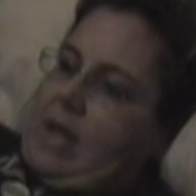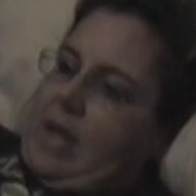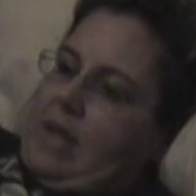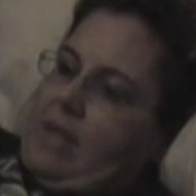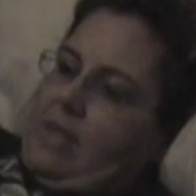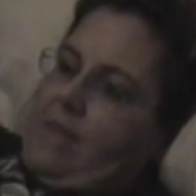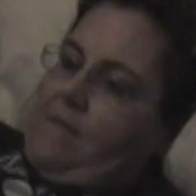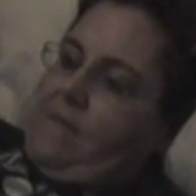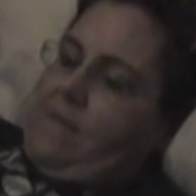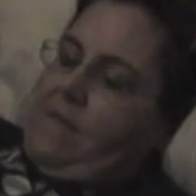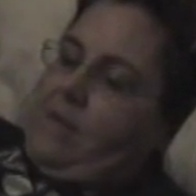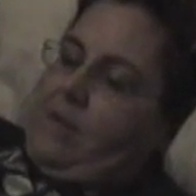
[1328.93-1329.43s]

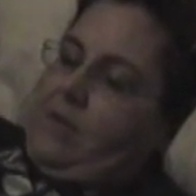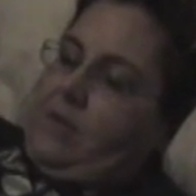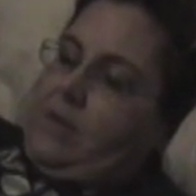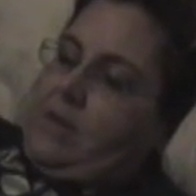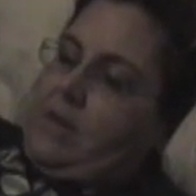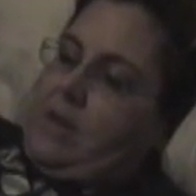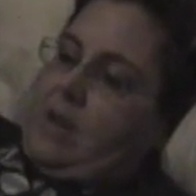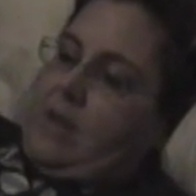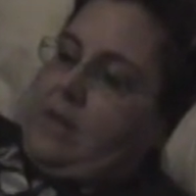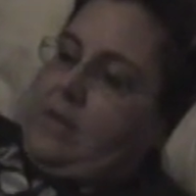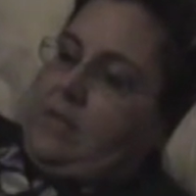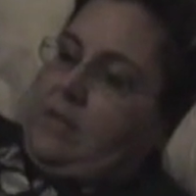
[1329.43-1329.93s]
and the fiddle
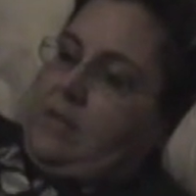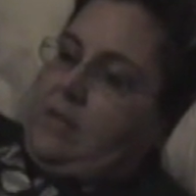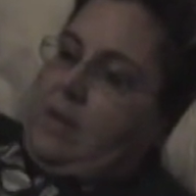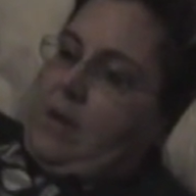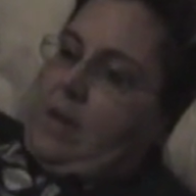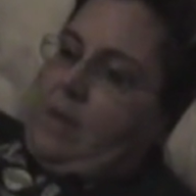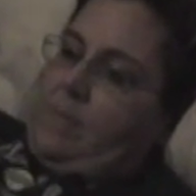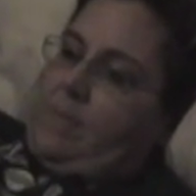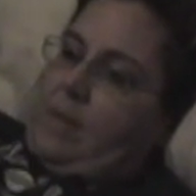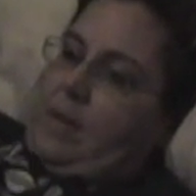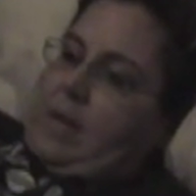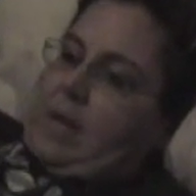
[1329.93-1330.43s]
did not
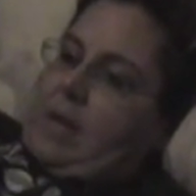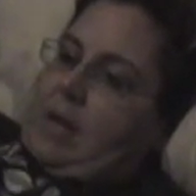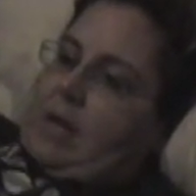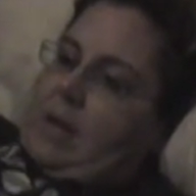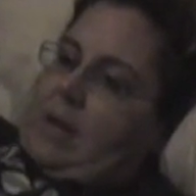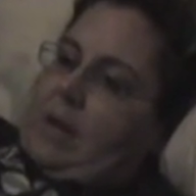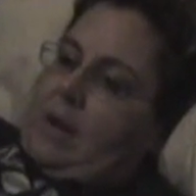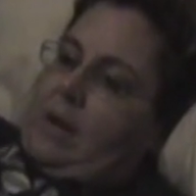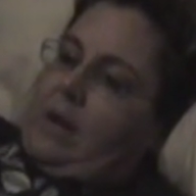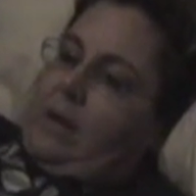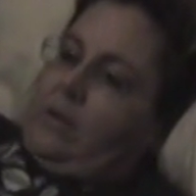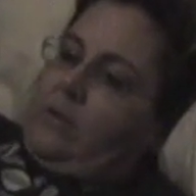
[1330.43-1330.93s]
stop,
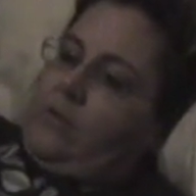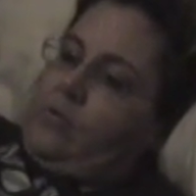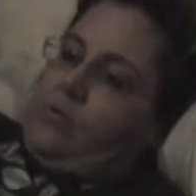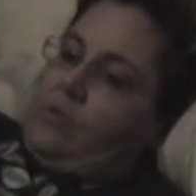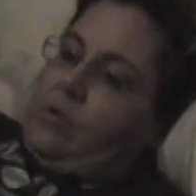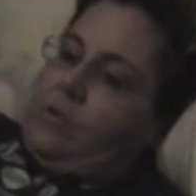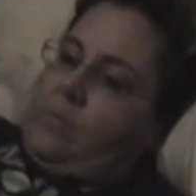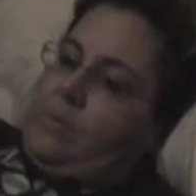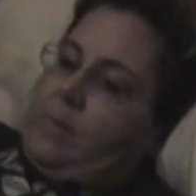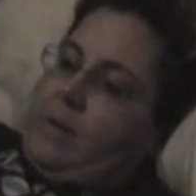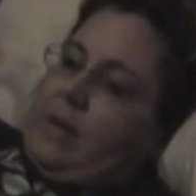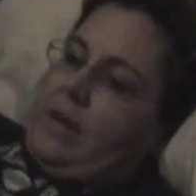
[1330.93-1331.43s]
and Uncle
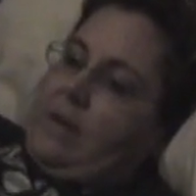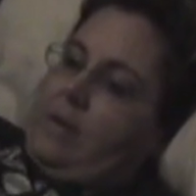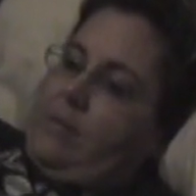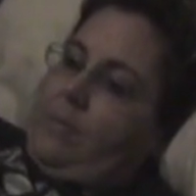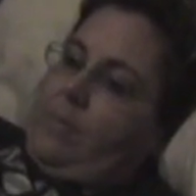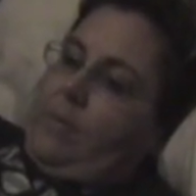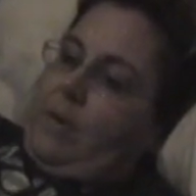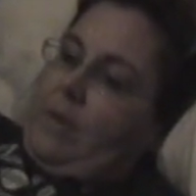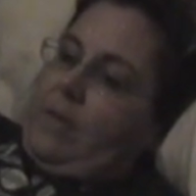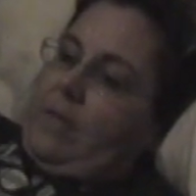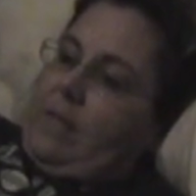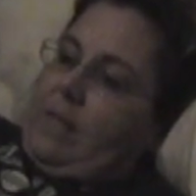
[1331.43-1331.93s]
George began to
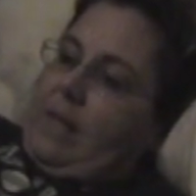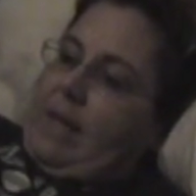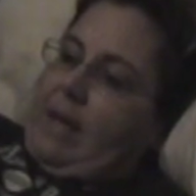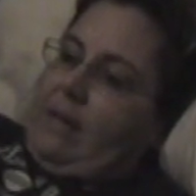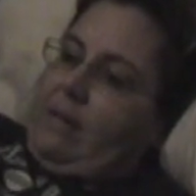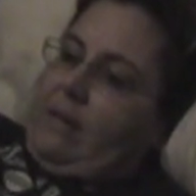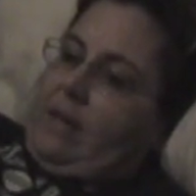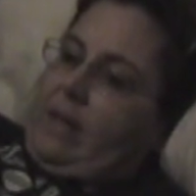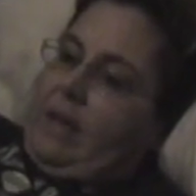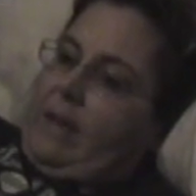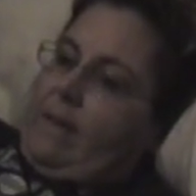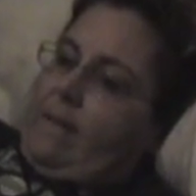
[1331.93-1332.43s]
breathe
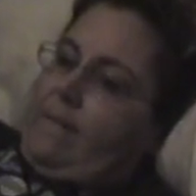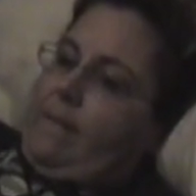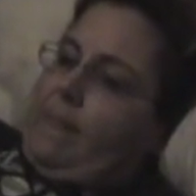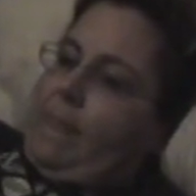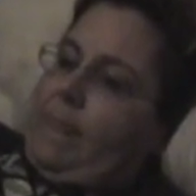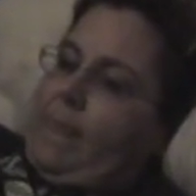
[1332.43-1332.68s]
loudly,